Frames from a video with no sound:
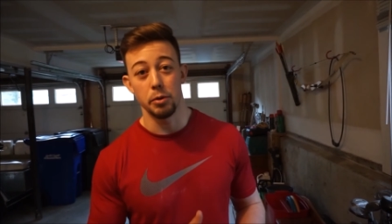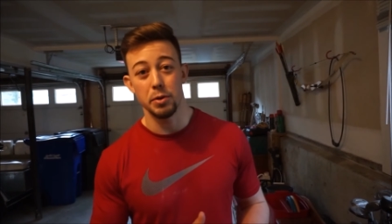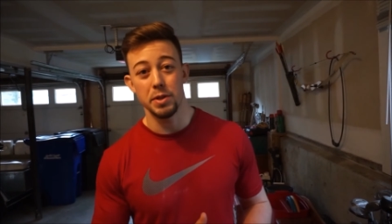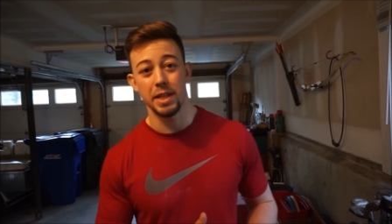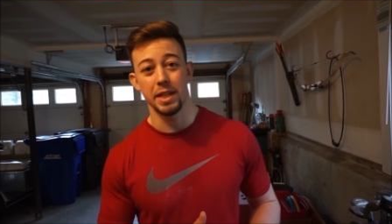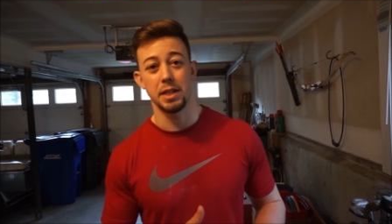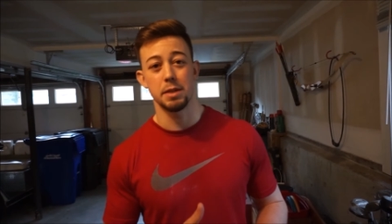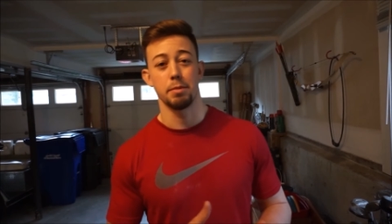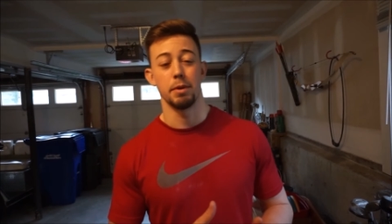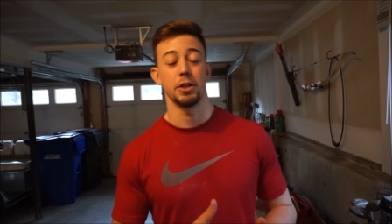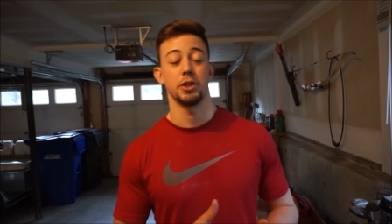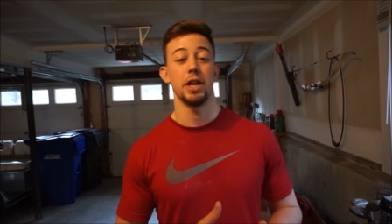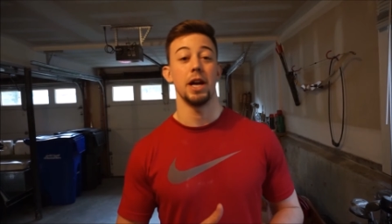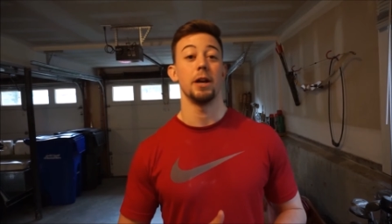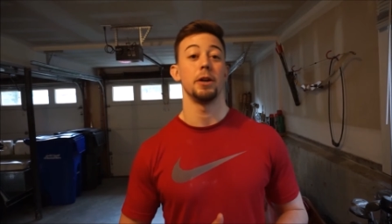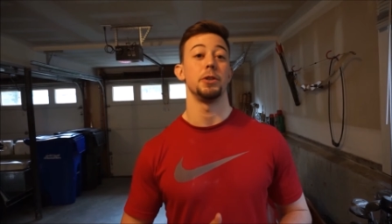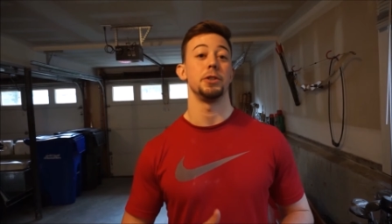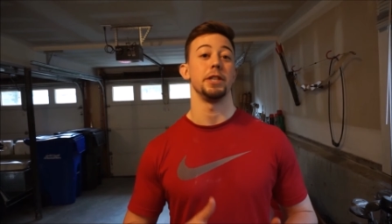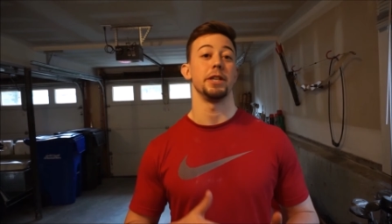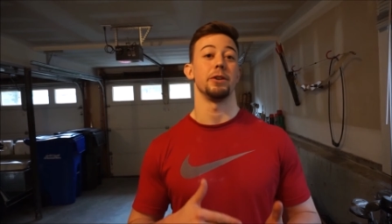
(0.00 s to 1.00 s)
using as much
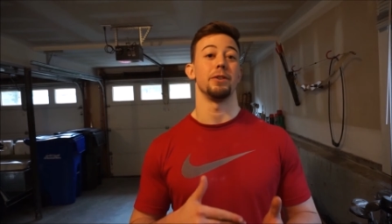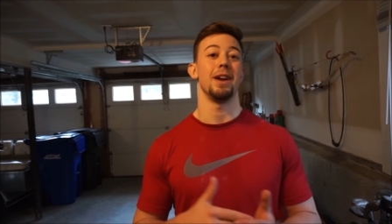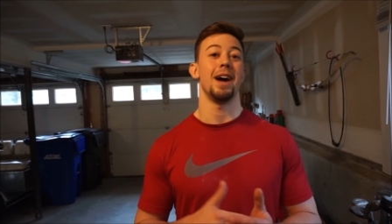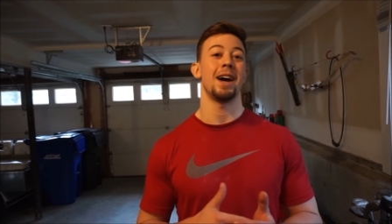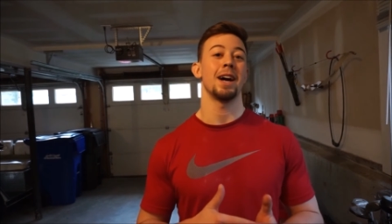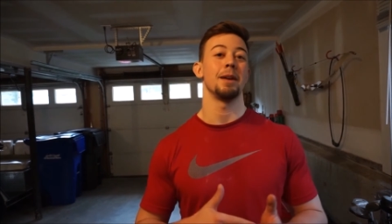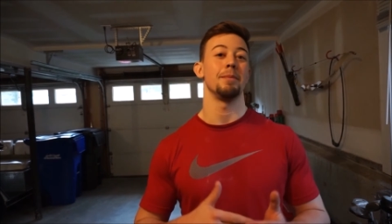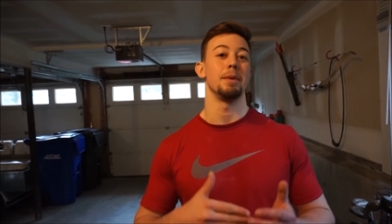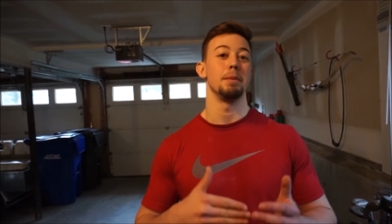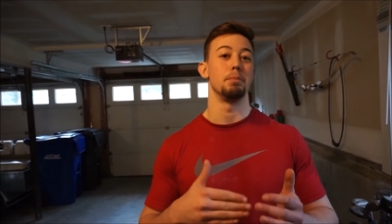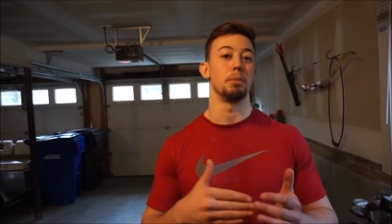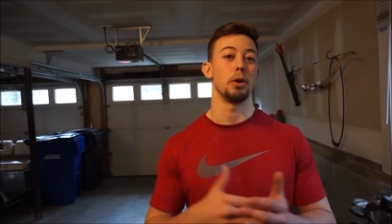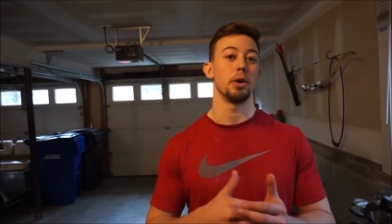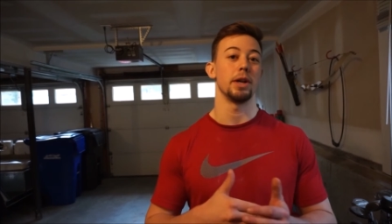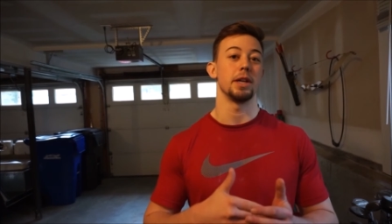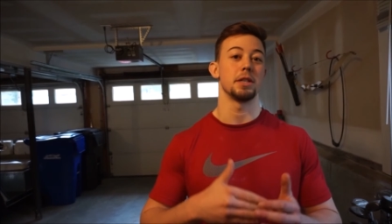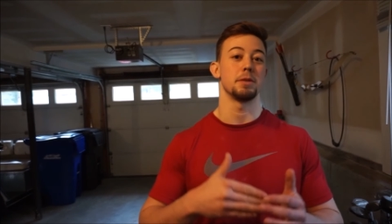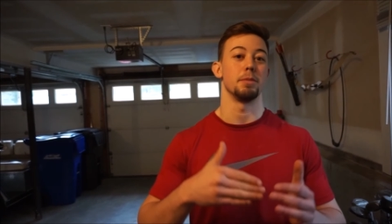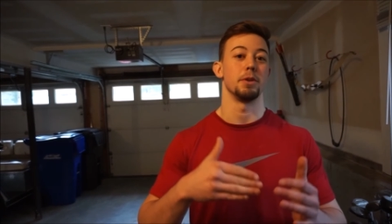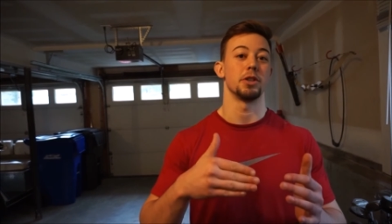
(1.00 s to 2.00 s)
energy, you're not going to be
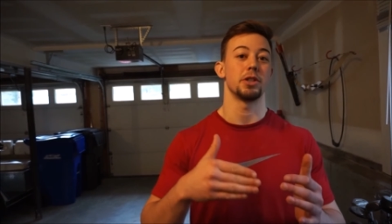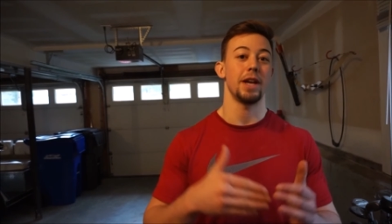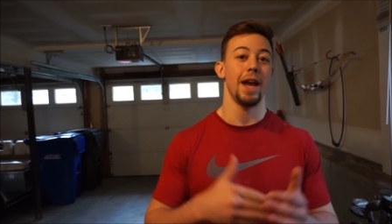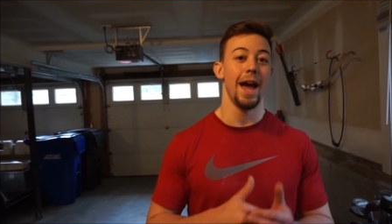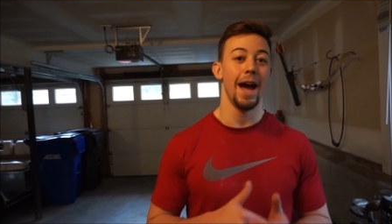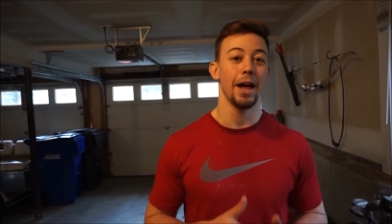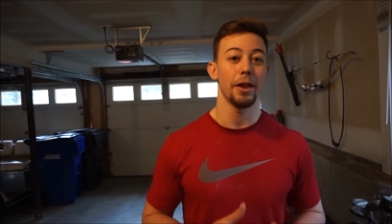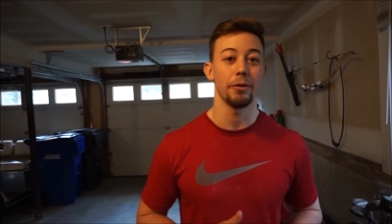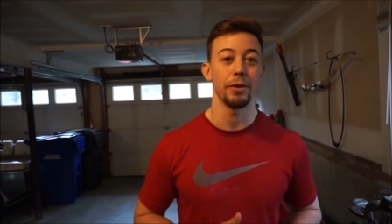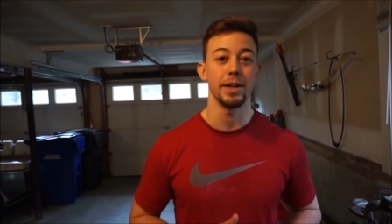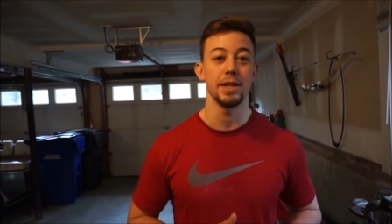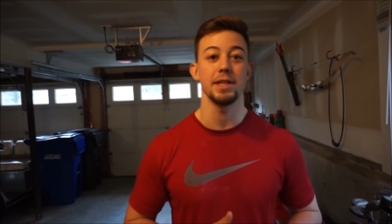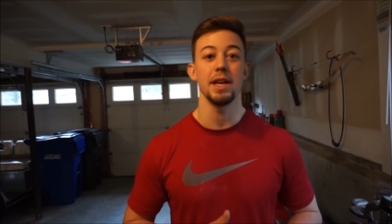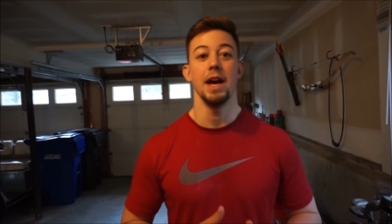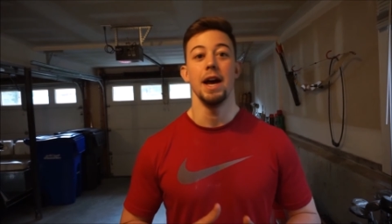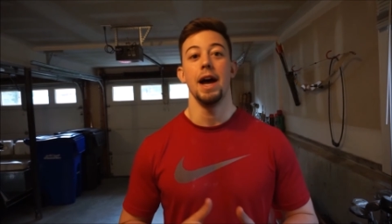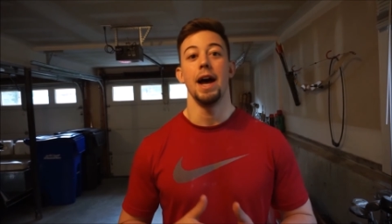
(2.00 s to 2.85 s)
burning as much calories